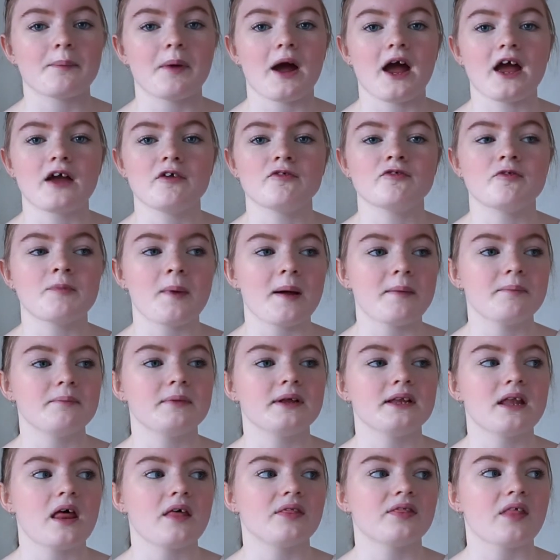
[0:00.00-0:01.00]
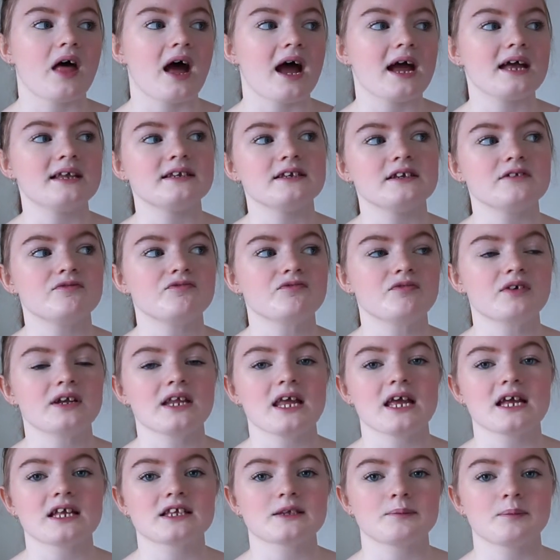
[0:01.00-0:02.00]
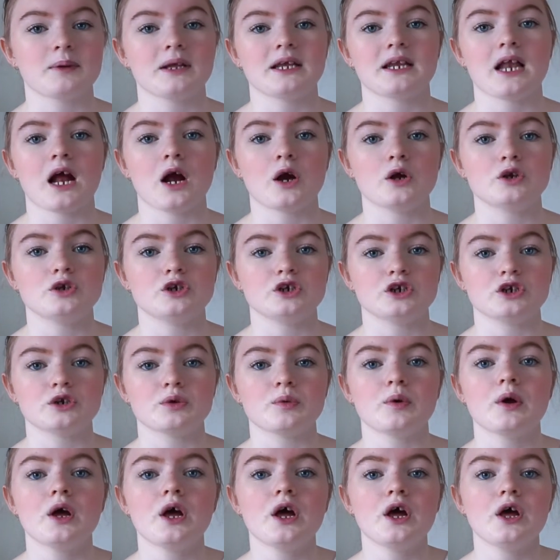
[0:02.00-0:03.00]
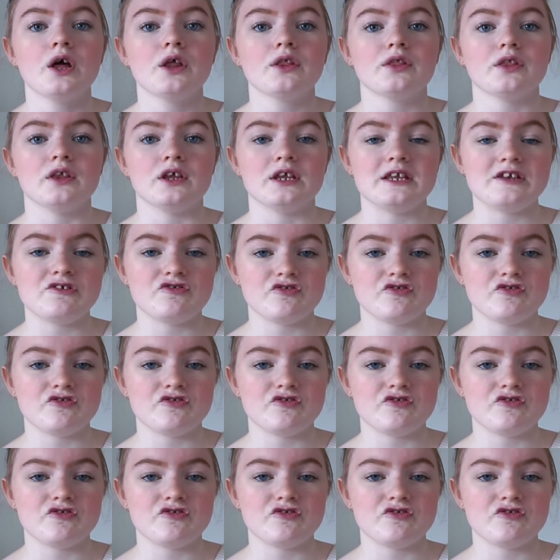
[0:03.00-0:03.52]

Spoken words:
but I remembered that I didn't really explain how to do the